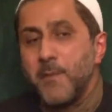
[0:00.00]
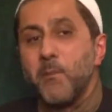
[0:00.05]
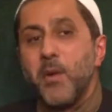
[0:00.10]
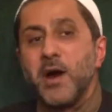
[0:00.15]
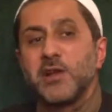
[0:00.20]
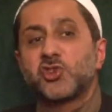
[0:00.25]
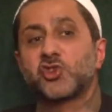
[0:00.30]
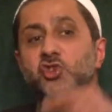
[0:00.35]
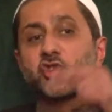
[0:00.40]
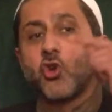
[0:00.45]

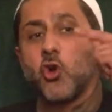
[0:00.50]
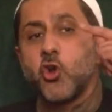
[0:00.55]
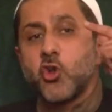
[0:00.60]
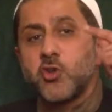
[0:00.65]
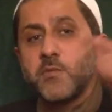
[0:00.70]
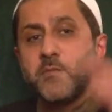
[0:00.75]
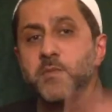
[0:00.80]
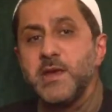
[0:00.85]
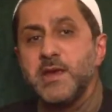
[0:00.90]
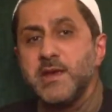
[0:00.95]
but
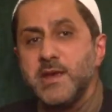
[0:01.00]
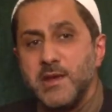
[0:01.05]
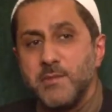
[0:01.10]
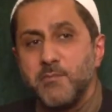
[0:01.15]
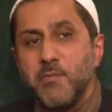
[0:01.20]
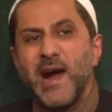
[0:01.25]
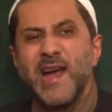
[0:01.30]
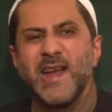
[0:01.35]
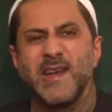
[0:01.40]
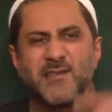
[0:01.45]
should be
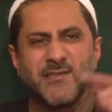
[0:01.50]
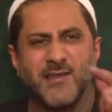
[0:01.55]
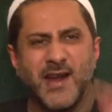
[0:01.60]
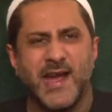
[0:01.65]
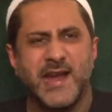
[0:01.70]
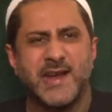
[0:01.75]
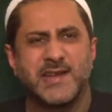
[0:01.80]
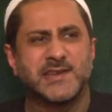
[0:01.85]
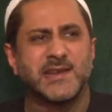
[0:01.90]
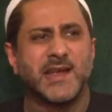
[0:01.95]
by
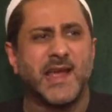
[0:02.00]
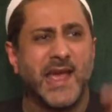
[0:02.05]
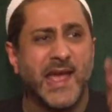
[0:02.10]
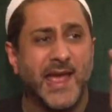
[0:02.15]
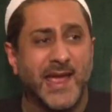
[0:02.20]
right